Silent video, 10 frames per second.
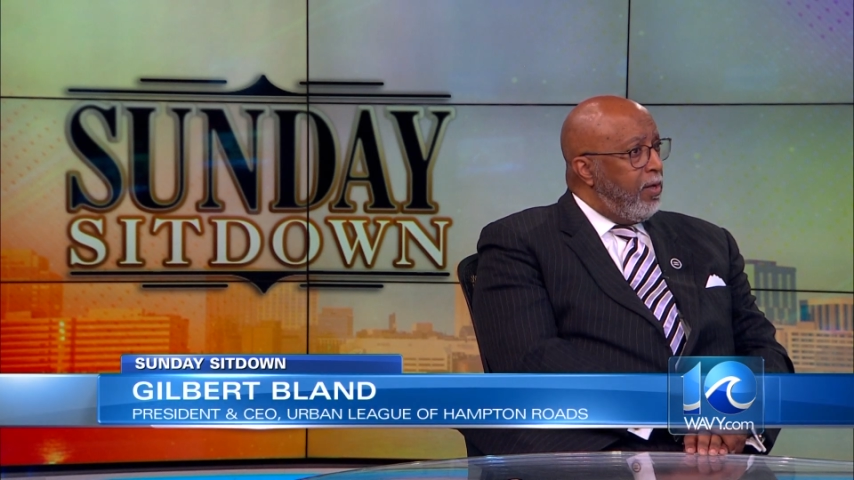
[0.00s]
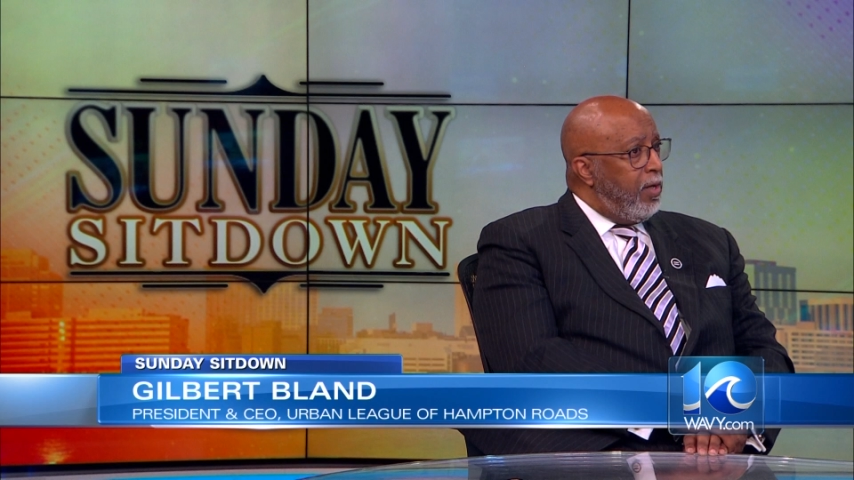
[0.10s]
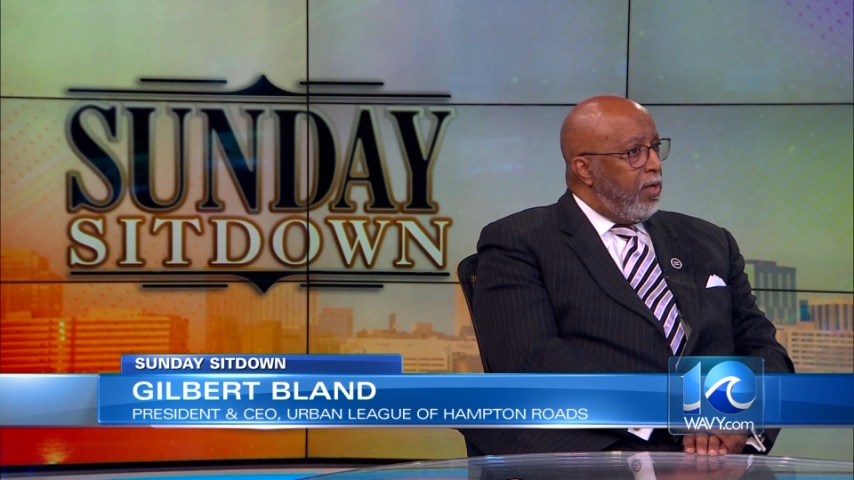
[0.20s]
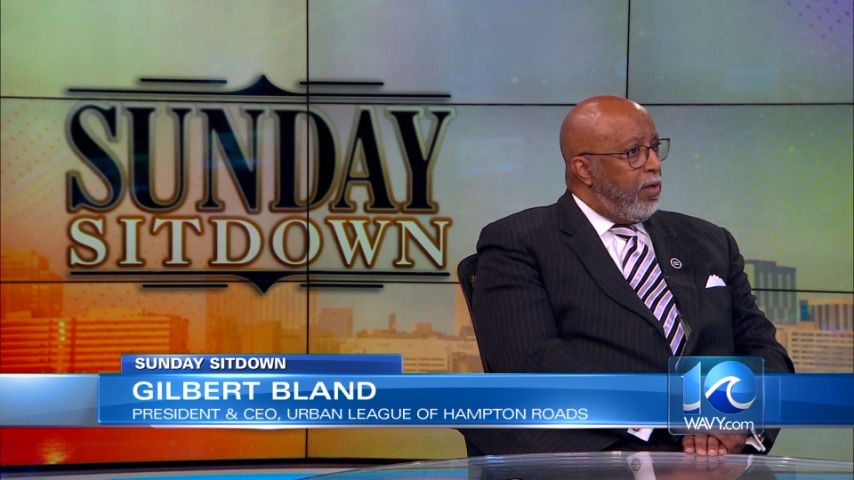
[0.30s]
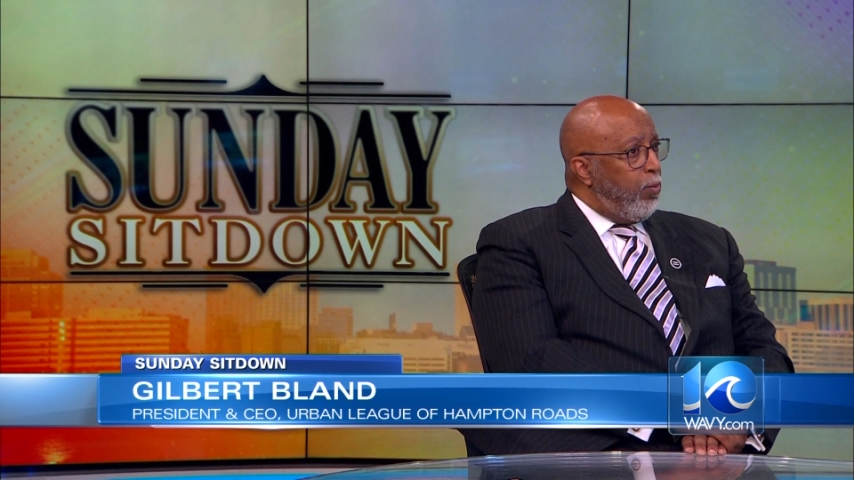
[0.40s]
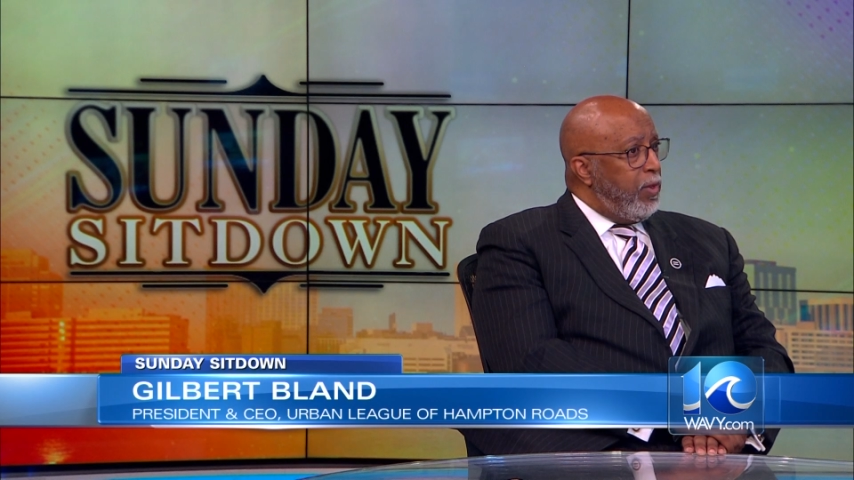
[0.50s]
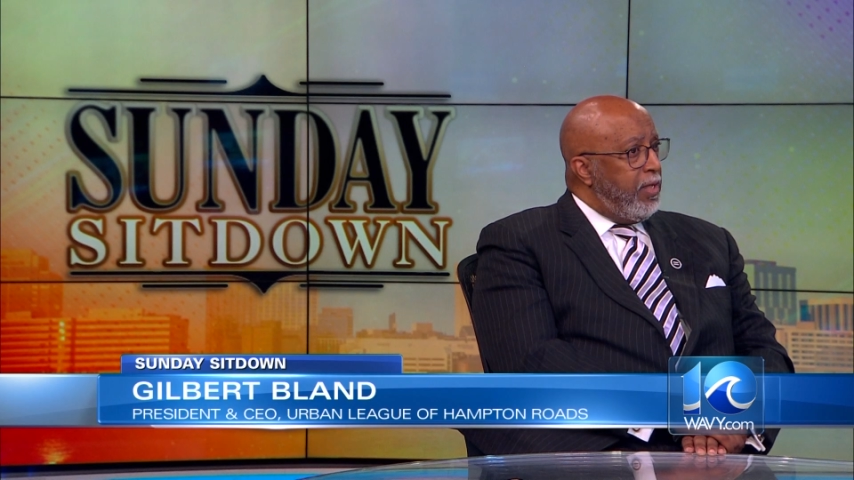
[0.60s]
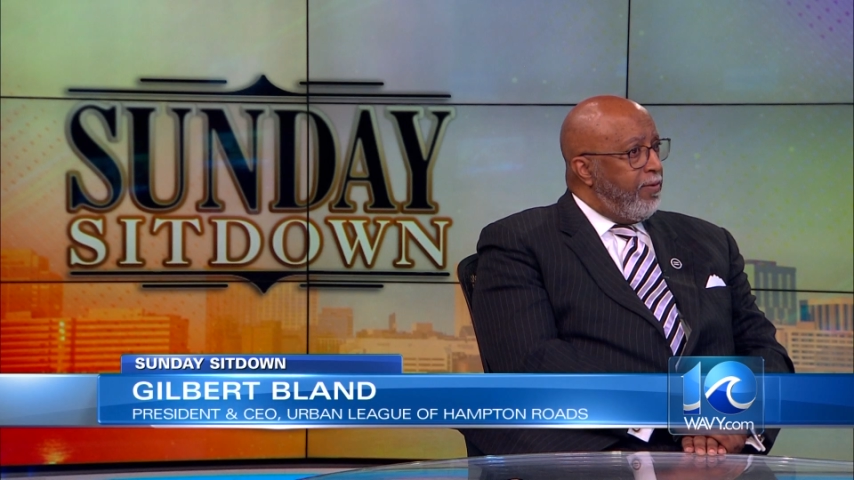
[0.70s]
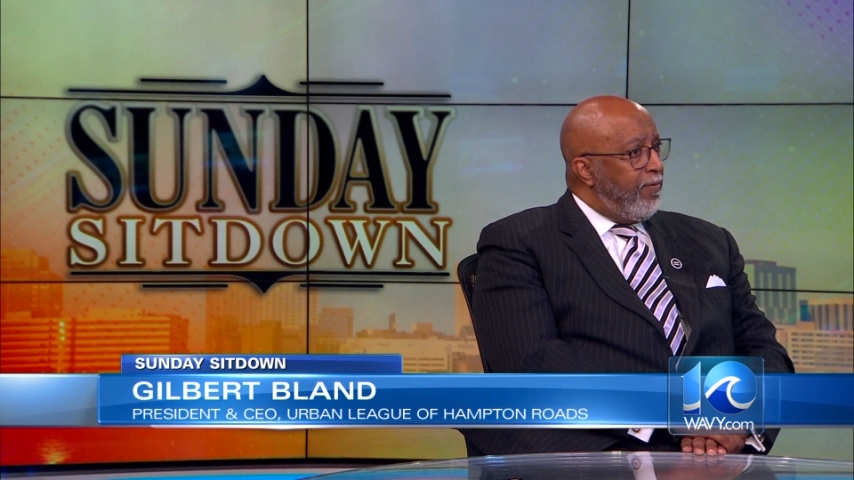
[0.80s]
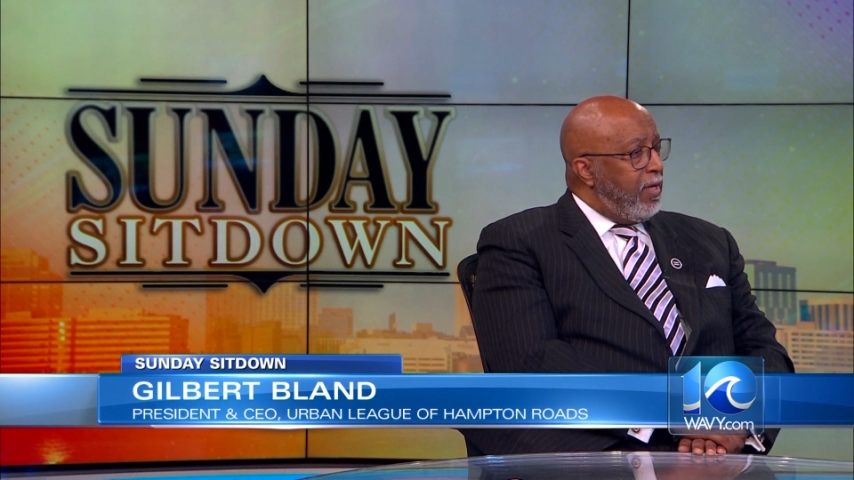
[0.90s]
uh, we
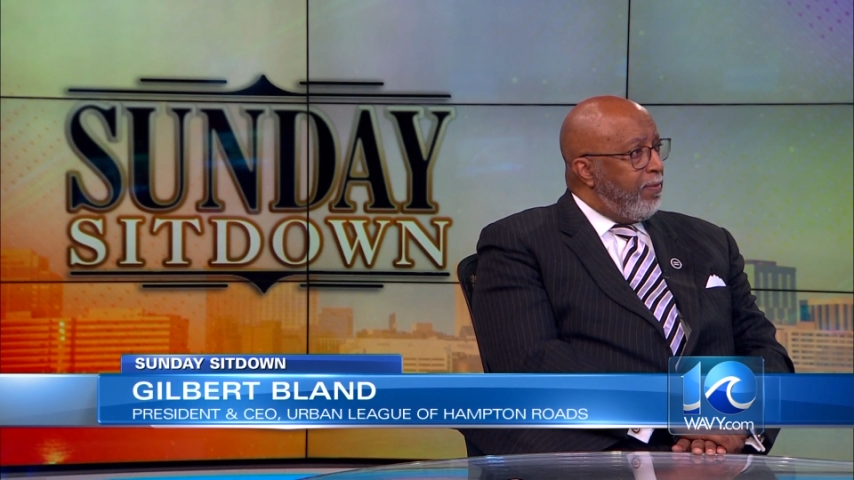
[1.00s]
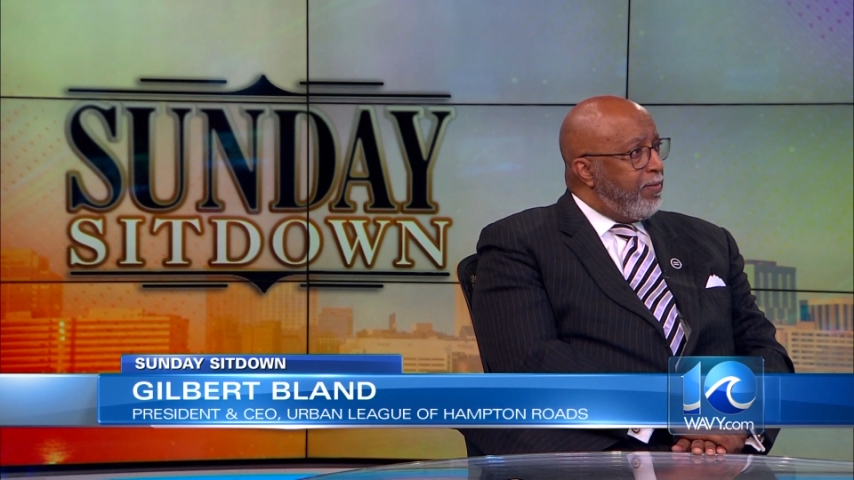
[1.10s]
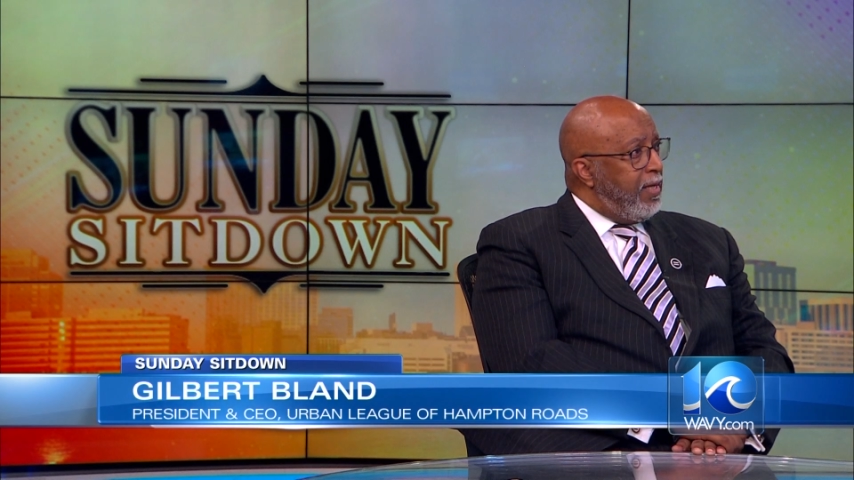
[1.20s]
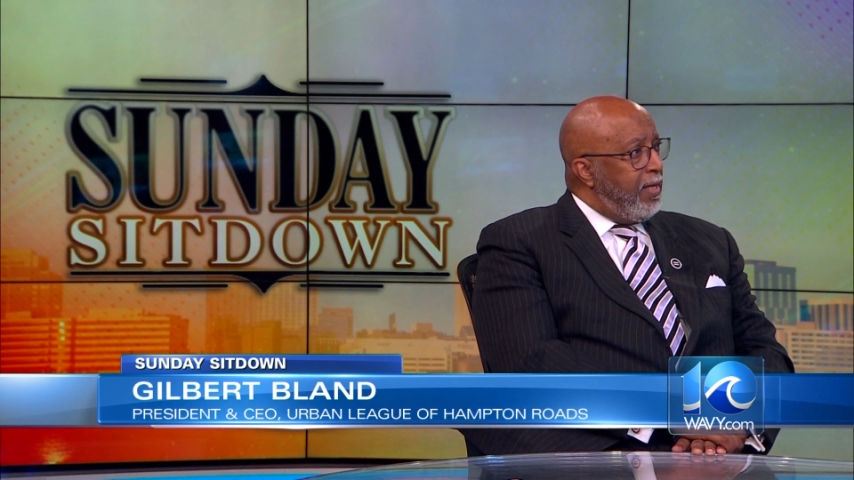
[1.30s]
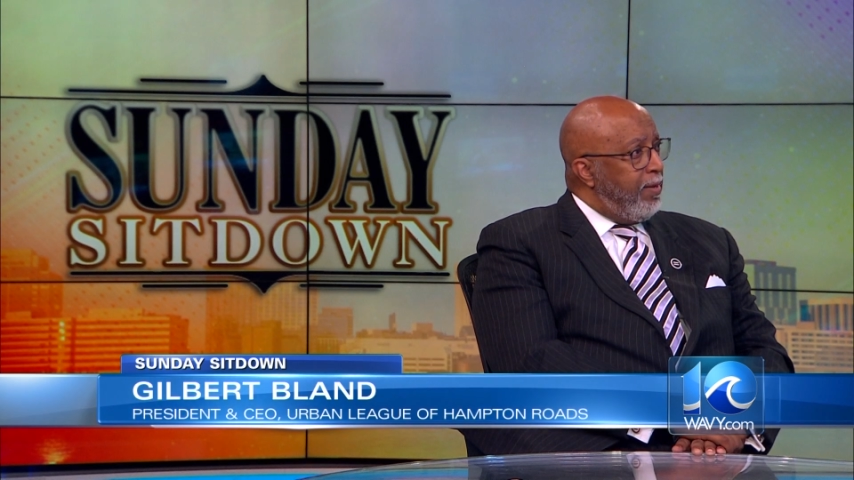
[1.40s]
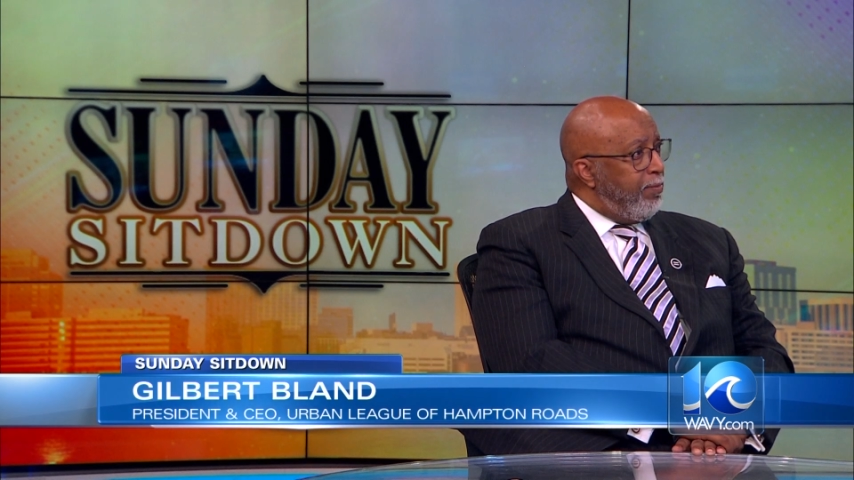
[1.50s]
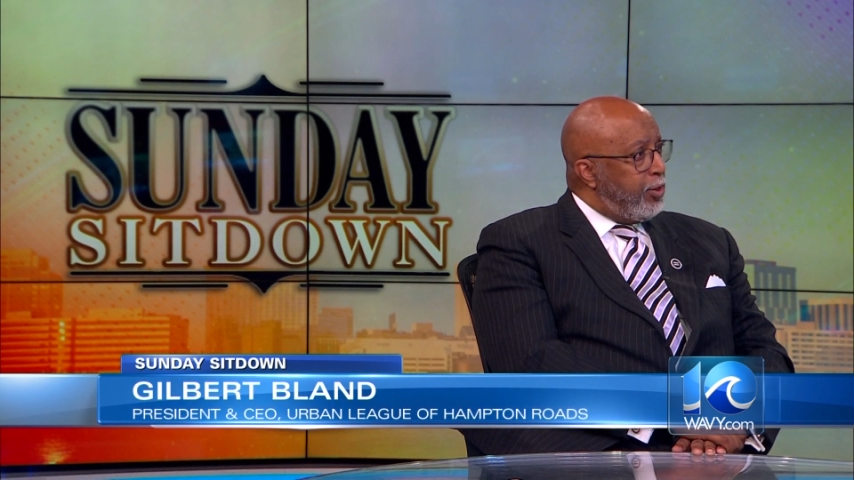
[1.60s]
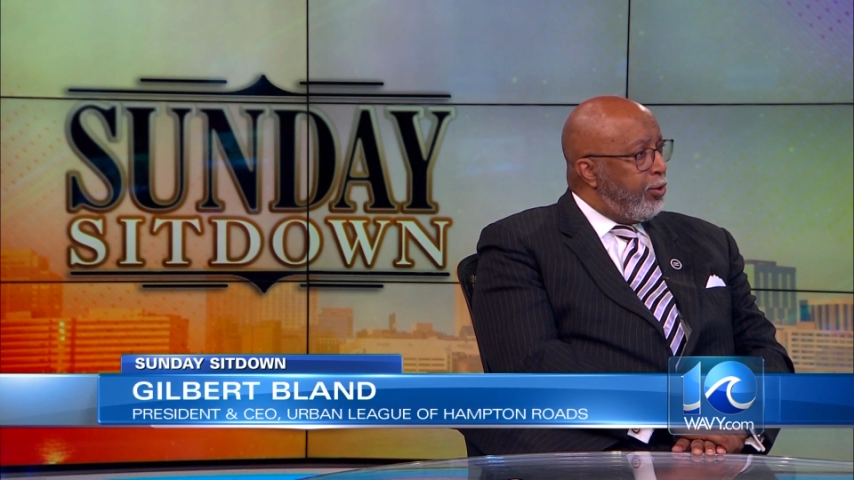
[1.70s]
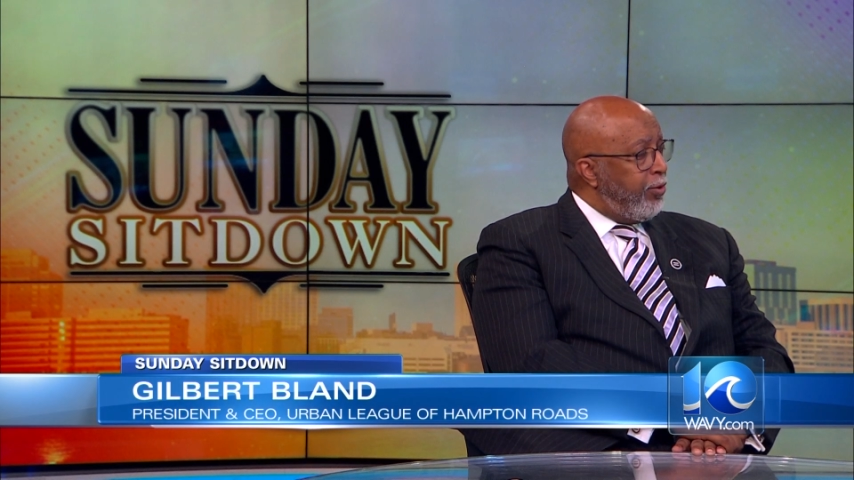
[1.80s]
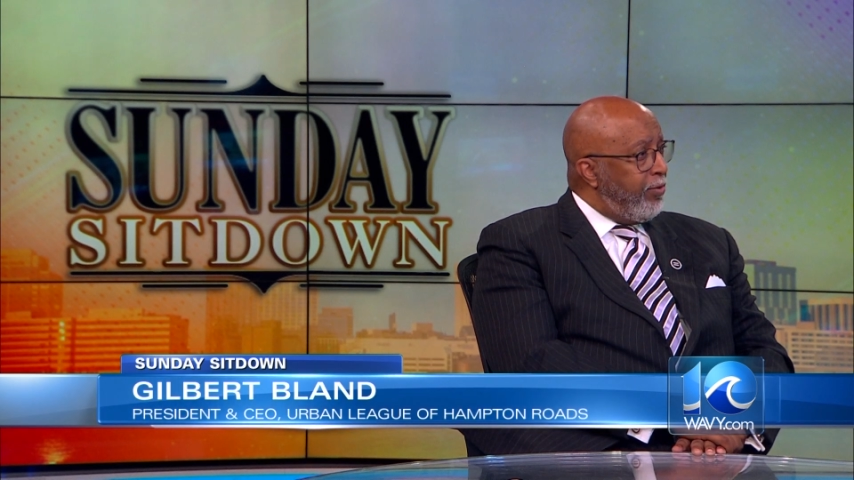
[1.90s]
developed a
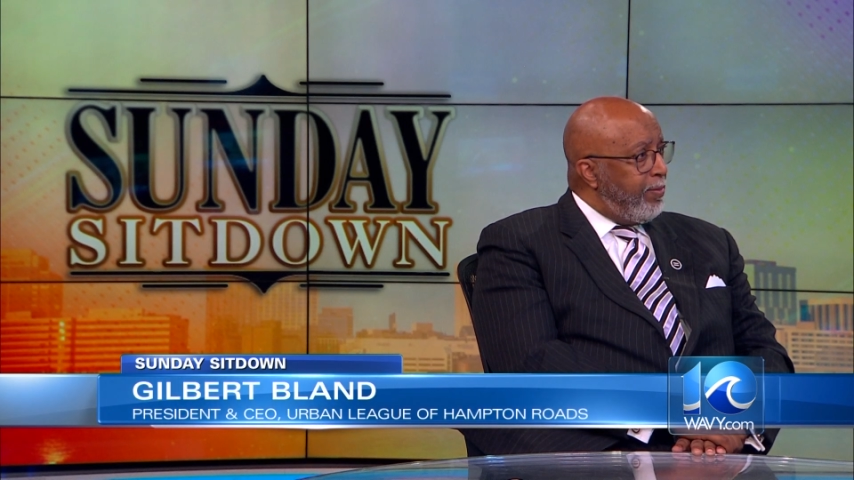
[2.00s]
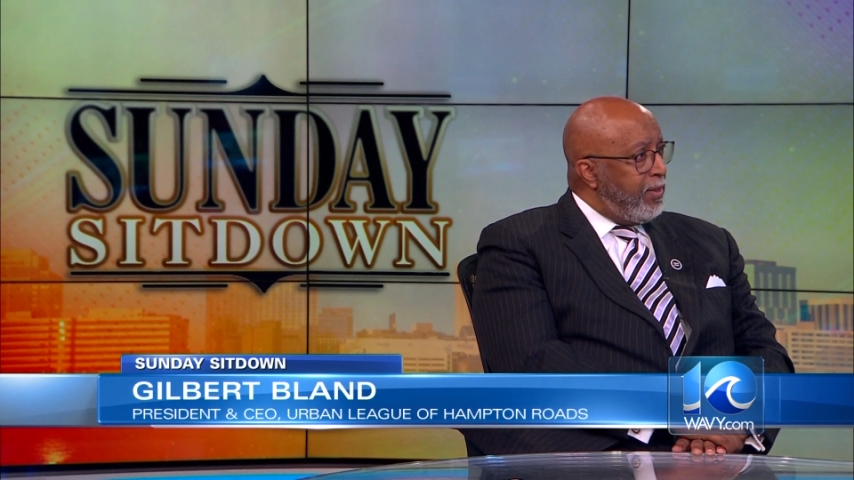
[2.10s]
tutoring